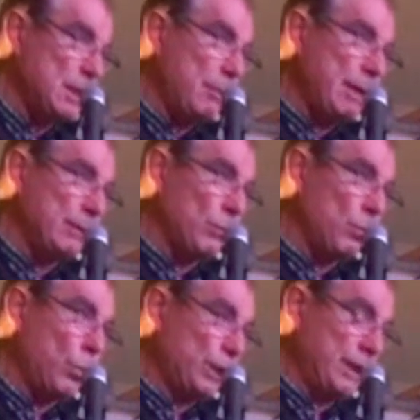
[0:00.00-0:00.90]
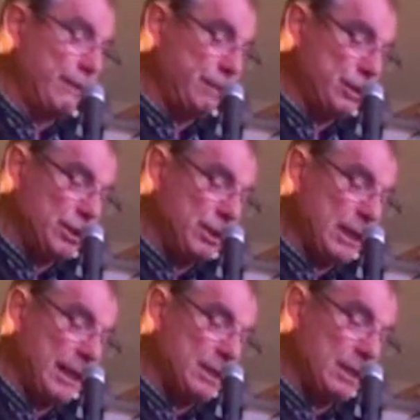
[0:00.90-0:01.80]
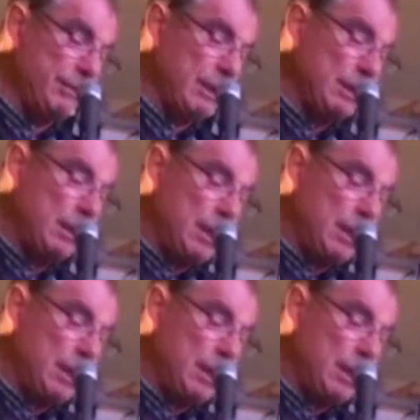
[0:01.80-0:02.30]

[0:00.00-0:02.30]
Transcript: no matter what inefficiency they deliver,